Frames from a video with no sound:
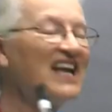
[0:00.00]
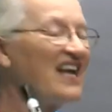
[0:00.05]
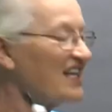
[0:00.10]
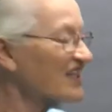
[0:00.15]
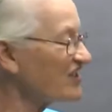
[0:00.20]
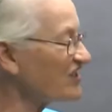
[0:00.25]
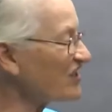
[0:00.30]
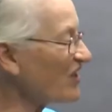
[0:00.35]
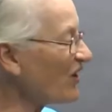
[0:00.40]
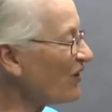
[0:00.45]

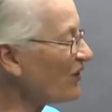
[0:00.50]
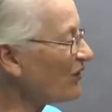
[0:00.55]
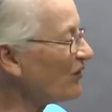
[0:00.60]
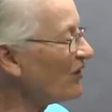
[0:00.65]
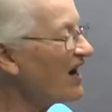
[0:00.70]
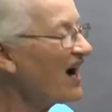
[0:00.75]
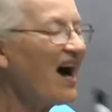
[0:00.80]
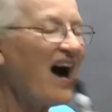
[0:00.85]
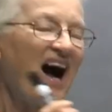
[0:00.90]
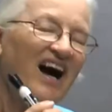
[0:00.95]
So
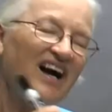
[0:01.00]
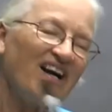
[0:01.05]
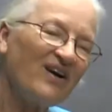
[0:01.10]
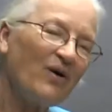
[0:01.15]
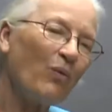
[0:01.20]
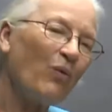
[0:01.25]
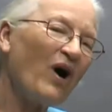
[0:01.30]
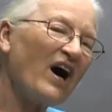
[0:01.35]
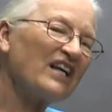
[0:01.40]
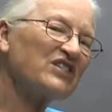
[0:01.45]

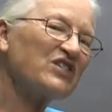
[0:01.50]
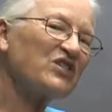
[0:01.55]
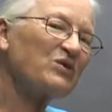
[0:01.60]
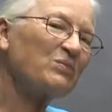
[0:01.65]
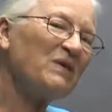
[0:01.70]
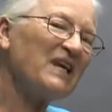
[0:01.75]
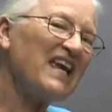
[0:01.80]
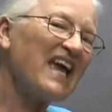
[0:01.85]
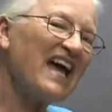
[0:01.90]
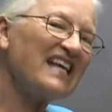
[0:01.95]
watch
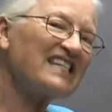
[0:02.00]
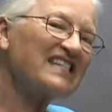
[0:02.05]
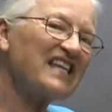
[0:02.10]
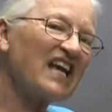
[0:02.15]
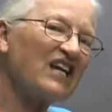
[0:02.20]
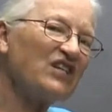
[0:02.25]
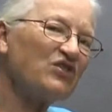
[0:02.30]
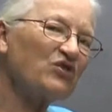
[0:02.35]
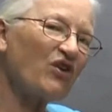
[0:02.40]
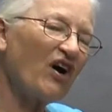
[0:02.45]
me as I
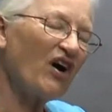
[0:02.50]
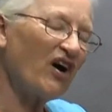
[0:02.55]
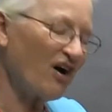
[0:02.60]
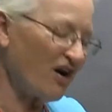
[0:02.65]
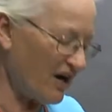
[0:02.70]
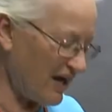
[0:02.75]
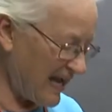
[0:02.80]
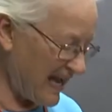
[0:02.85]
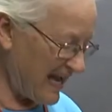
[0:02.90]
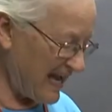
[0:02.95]

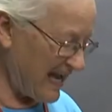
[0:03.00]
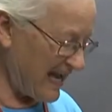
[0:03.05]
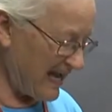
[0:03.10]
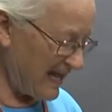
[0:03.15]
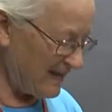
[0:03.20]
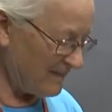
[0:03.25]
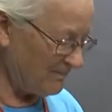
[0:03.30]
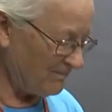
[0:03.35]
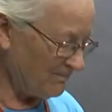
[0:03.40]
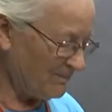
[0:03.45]
draw
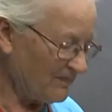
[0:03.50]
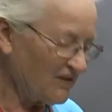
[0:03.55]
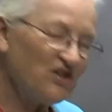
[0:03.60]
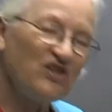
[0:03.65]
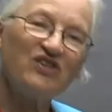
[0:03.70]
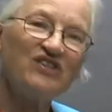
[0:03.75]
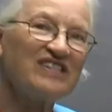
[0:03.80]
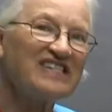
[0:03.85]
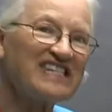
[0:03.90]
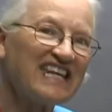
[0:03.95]
and you
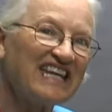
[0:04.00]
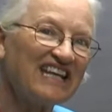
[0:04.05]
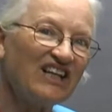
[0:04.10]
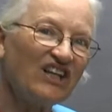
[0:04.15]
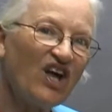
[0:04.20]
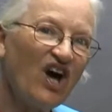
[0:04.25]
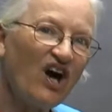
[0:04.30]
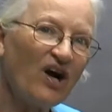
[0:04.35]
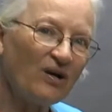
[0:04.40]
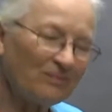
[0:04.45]
can sing
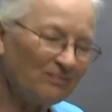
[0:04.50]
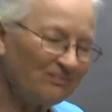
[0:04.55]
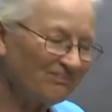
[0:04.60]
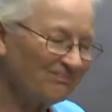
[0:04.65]
along.